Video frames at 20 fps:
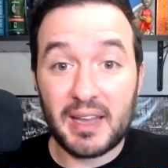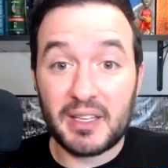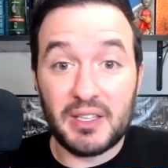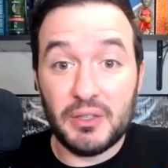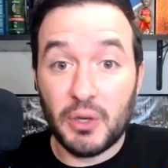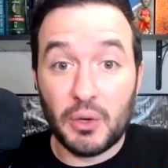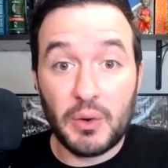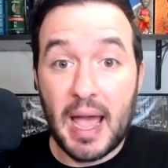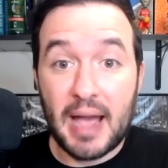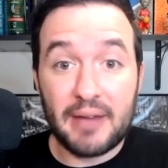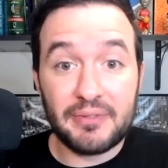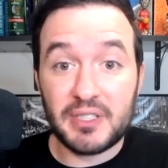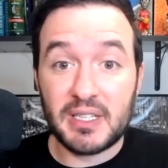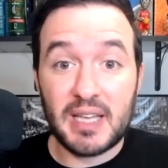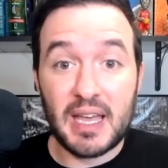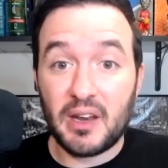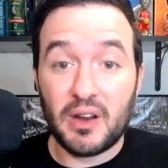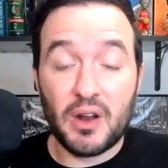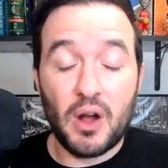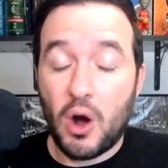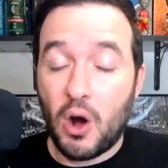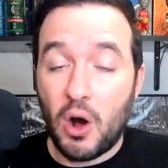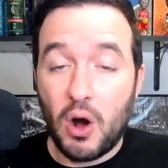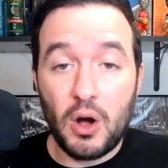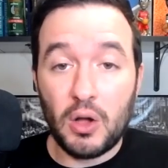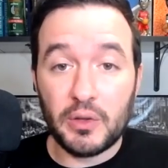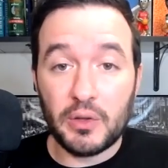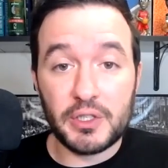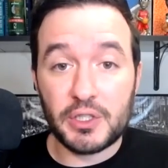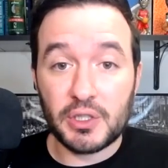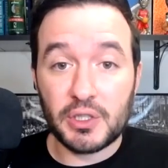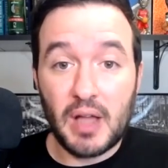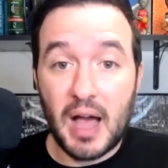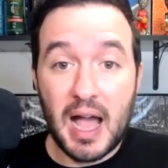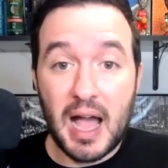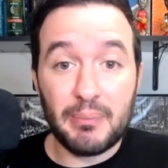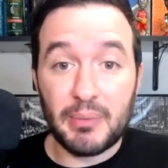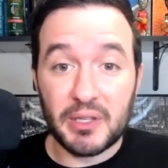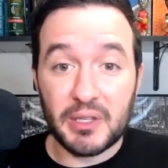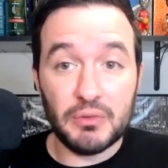You don't have to get it all in
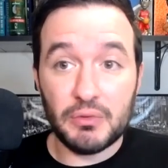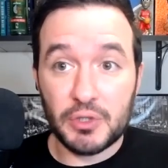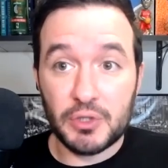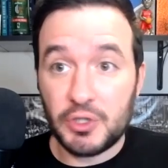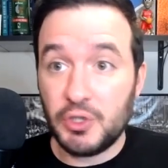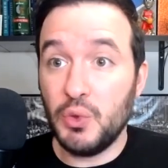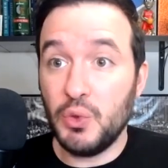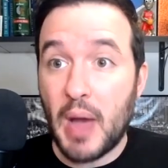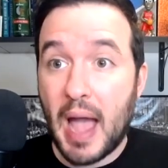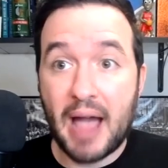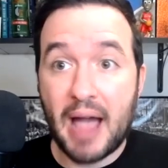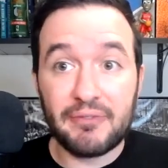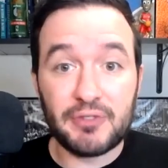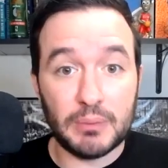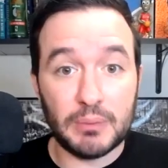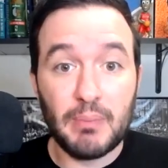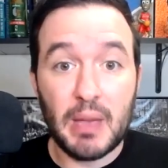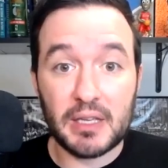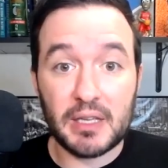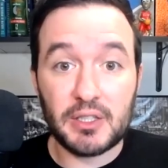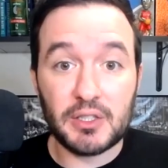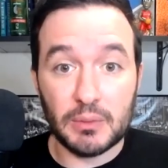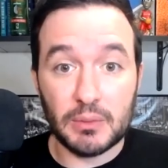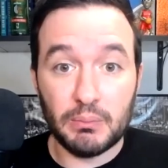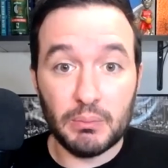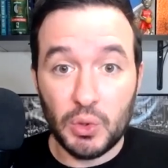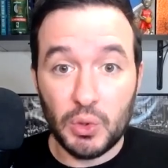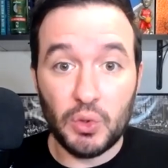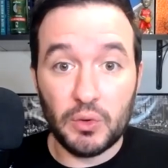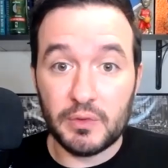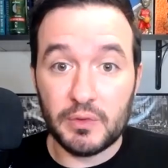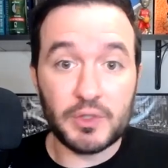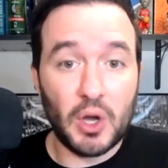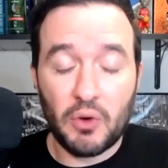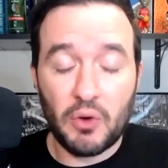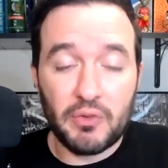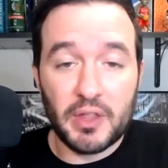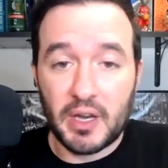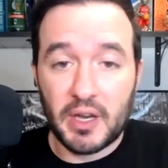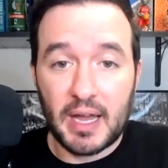July, but you do have to make some moves
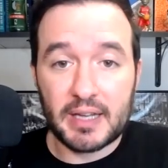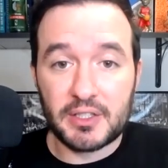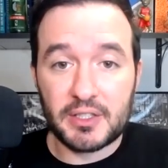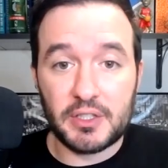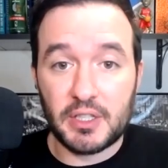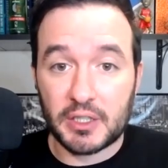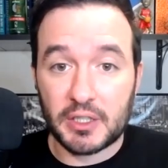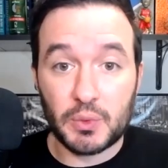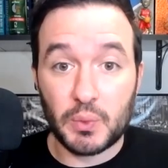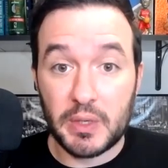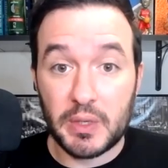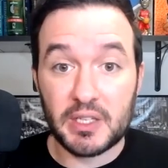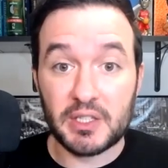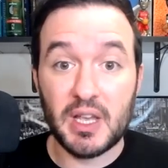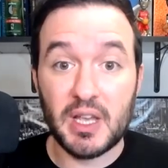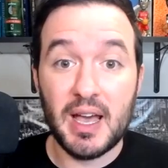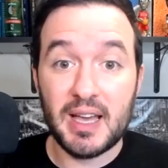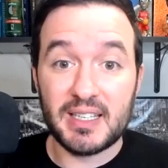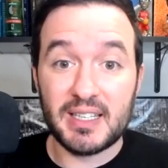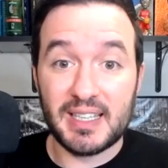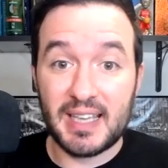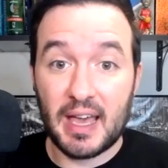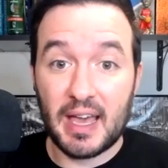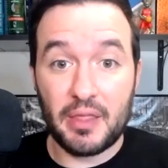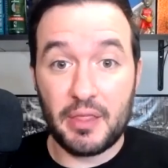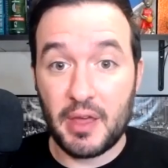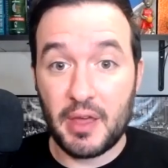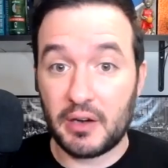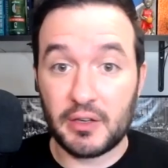over the next 6 weeks to get there.